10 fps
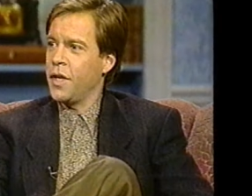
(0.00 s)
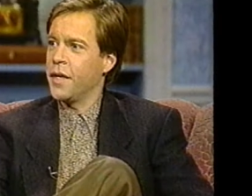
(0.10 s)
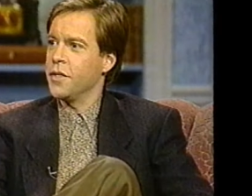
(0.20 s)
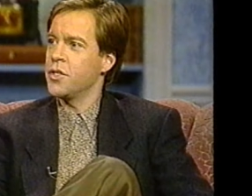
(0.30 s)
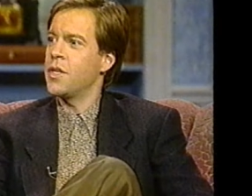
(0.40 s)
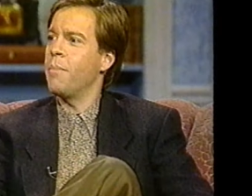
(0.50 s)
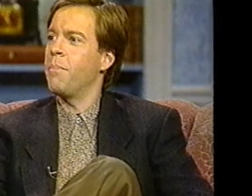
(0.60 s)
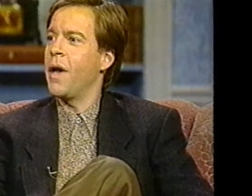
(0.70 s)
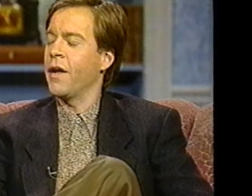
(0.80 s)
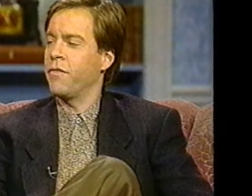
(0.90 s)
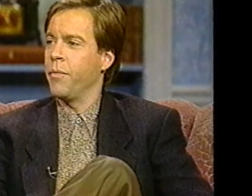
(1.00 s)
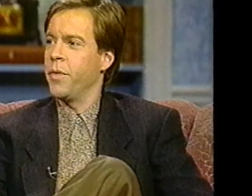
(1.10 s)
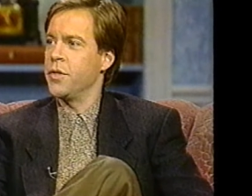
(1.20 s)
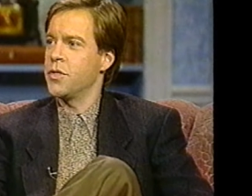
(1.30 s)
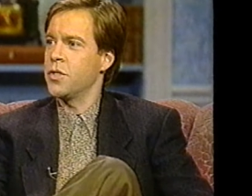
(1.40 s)
taken a step back from
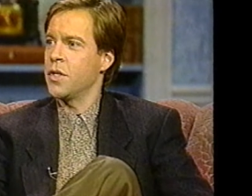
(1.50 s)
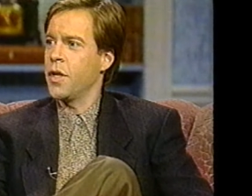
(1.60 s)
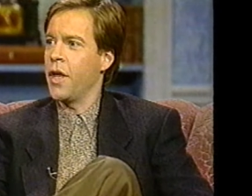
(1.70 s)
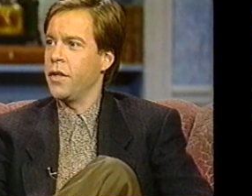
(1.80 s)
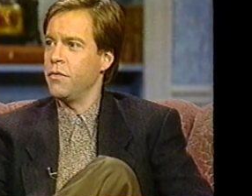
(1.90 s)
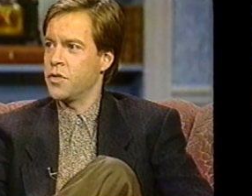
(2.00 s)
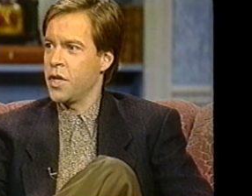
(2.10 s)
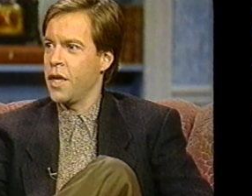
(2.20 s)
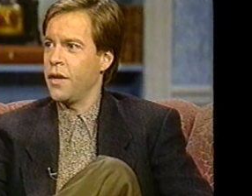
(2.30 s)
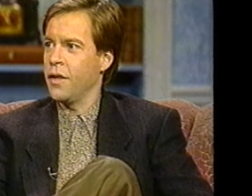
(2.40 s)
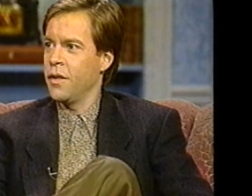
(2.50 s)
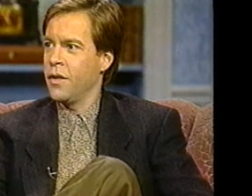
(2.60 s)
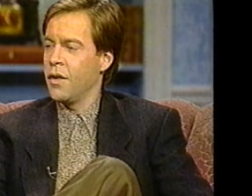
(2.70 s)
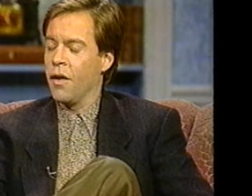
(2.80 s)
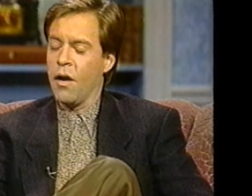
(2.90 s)
this and you've said,
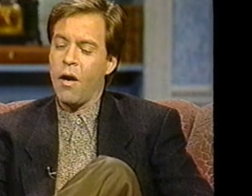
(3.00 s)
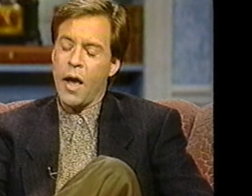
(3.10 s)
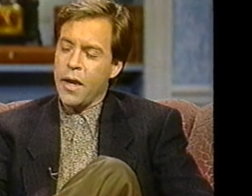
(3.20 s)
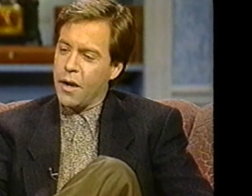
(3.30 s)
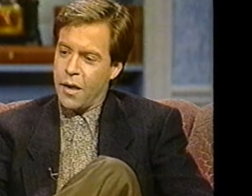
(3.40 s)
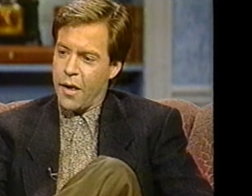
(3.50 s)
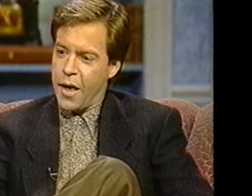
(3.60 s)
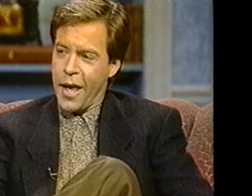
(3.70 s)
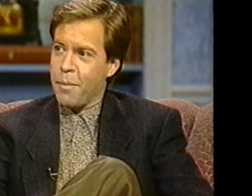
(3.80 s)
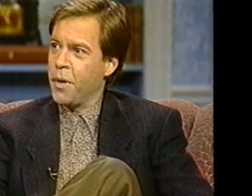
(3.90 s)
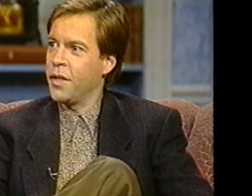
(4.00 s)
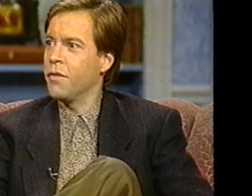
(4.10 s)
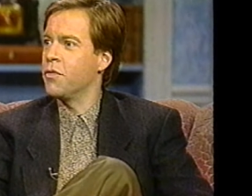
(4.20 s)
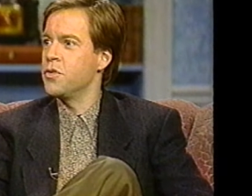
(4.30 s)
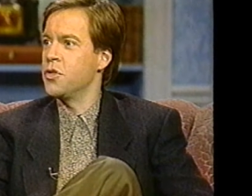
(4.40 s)
All right, I had my
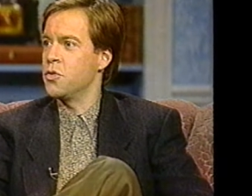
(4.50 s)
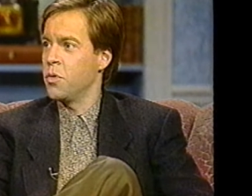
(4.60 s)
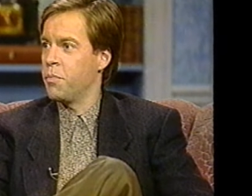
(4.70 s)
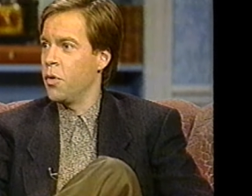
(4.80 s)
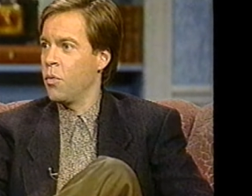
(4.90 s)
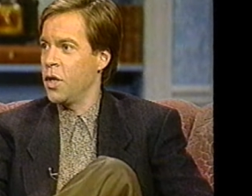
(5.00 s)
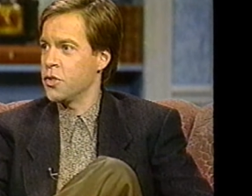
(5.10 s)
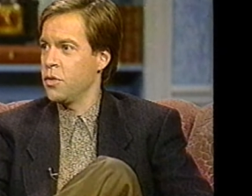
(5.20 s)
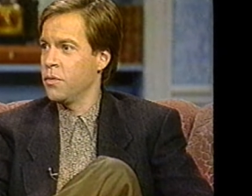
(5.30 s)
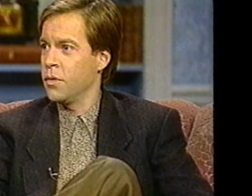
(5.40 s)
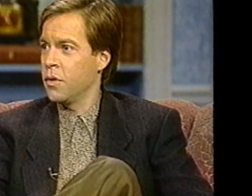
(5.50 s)
differences with Bill Russell,